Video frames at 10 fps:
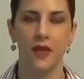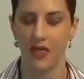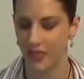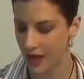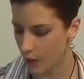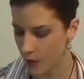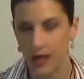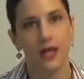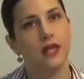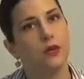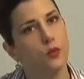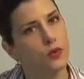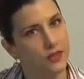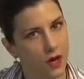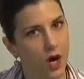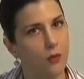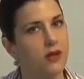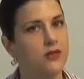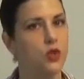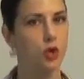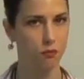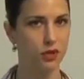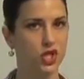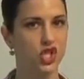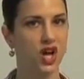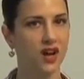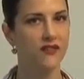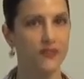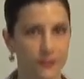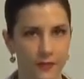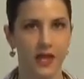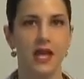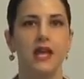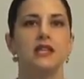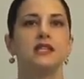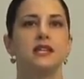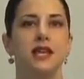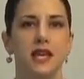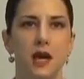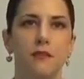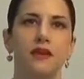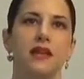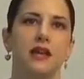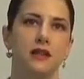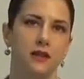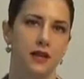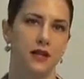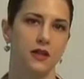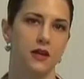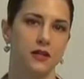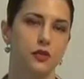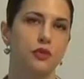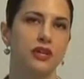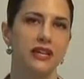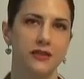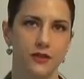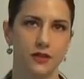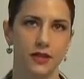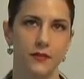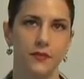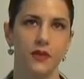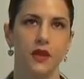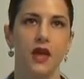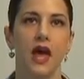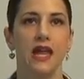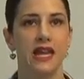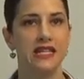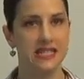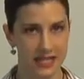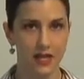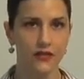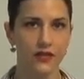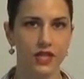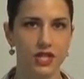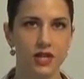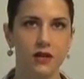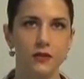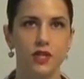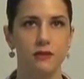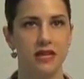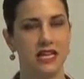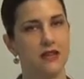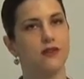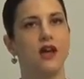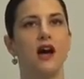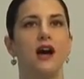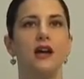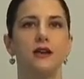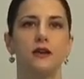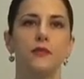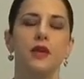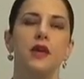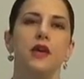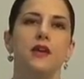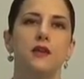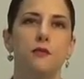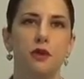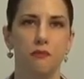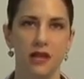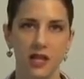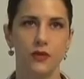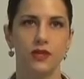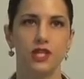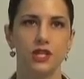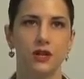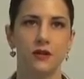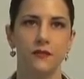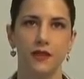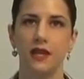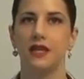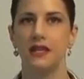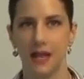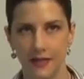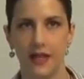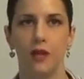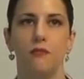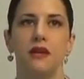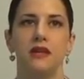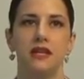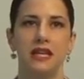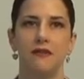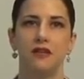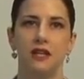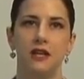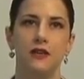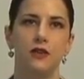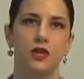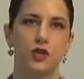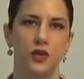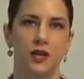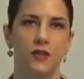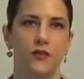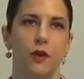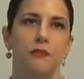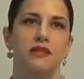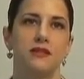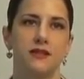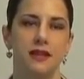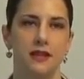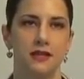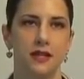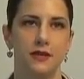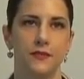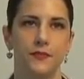and that way with the armrest you can push off to get up and get along a little more easily. An idea for the chair to make it even higher is to put a pillow in the chair, and again that'll make it even easier to transfer up into standing.